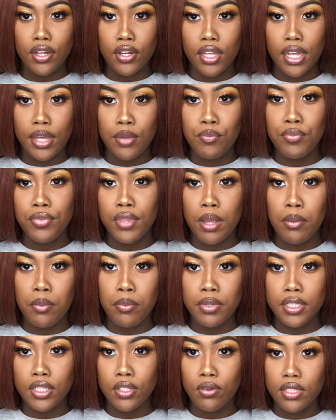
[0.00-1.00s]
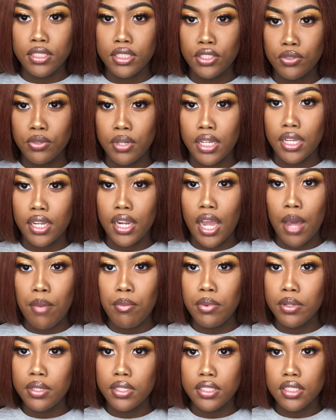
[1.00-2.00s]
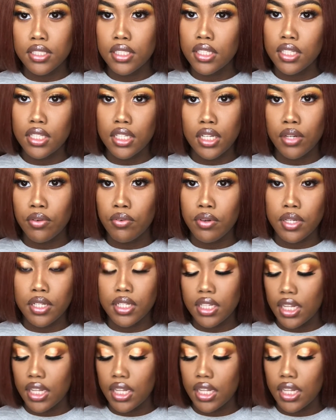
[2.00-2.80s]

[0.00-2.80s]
Okay, I'm gonna put the questions right here. I'm gonna